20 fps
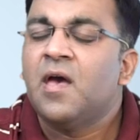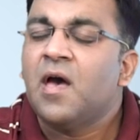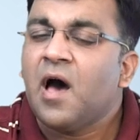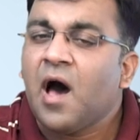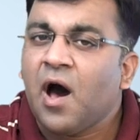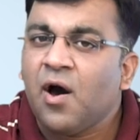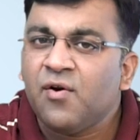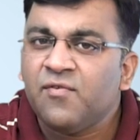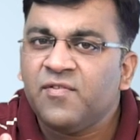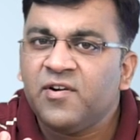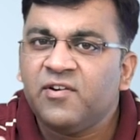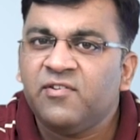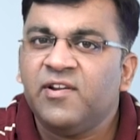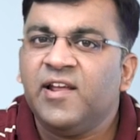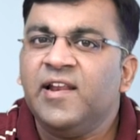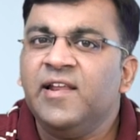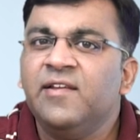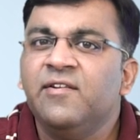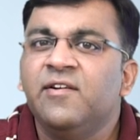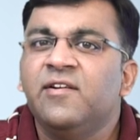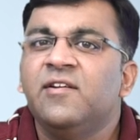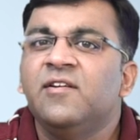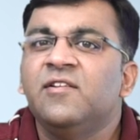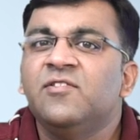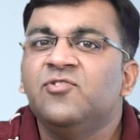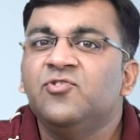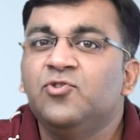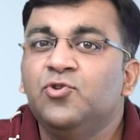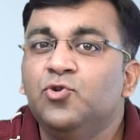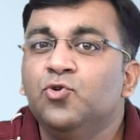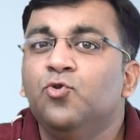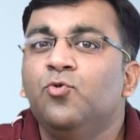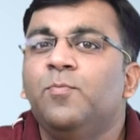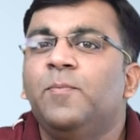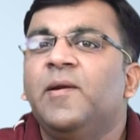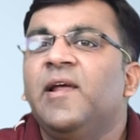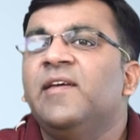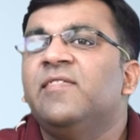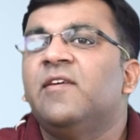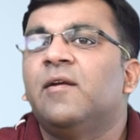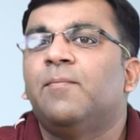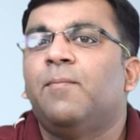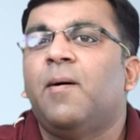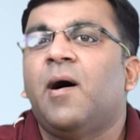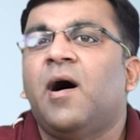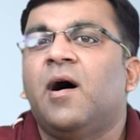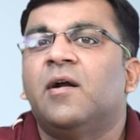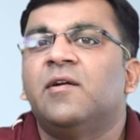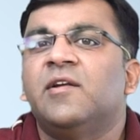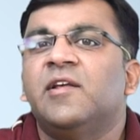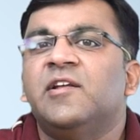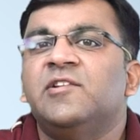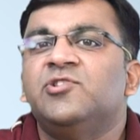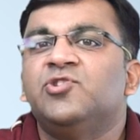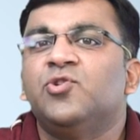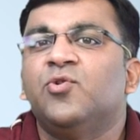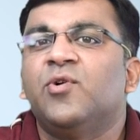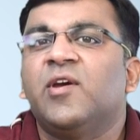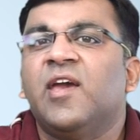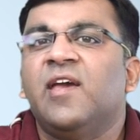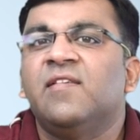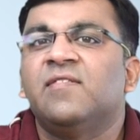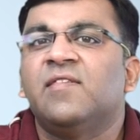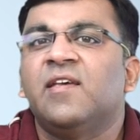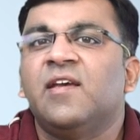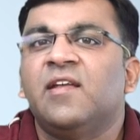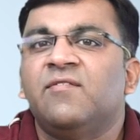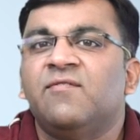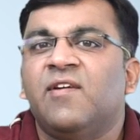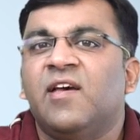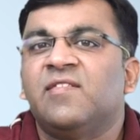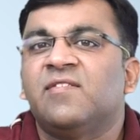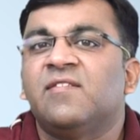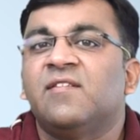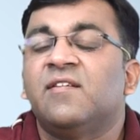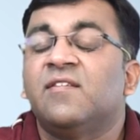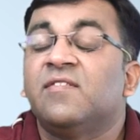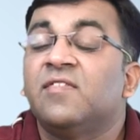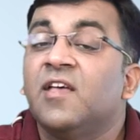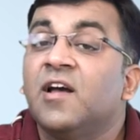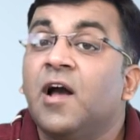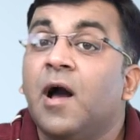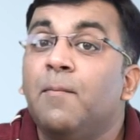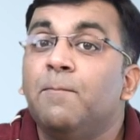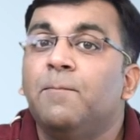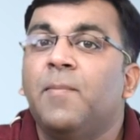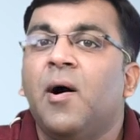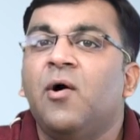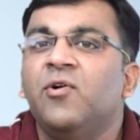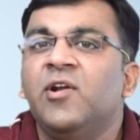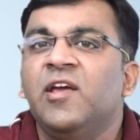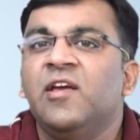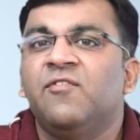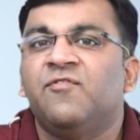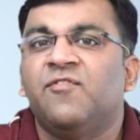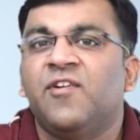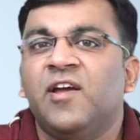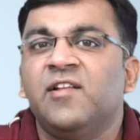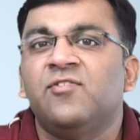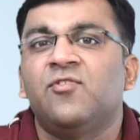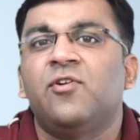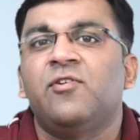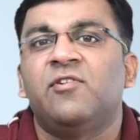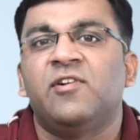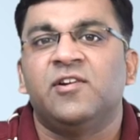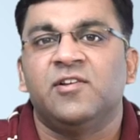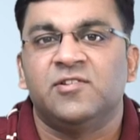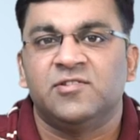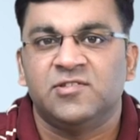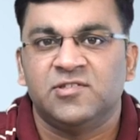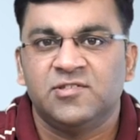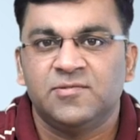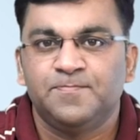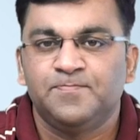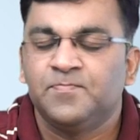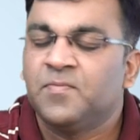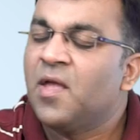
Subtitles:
However, trailing returns do play their part in showcasing investors the compounding effects on returns.